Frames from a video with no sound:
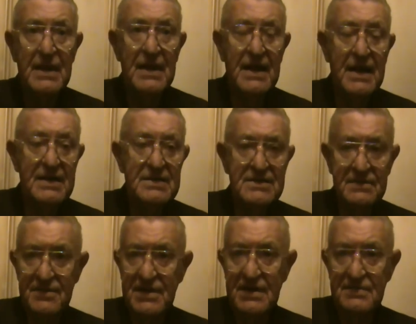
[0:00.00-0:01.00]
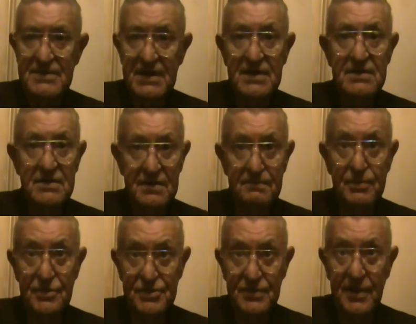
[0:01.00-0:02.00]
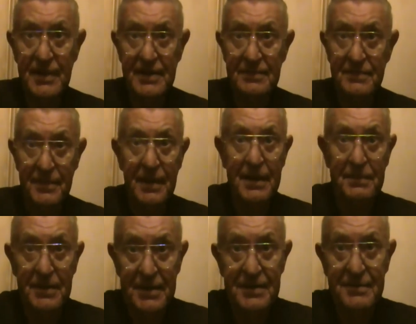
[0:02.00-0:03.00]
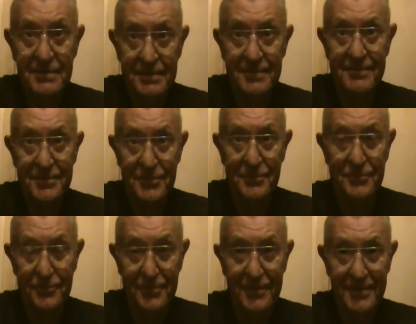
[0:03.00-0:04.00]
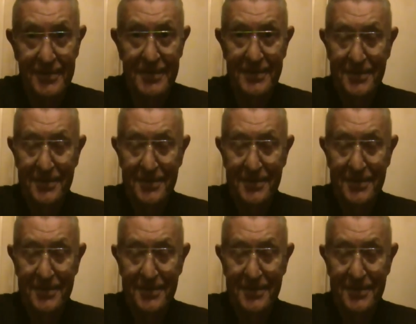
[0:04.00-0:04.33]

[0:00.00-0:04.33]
And sometimes I'd bushwhack them. I mean, really.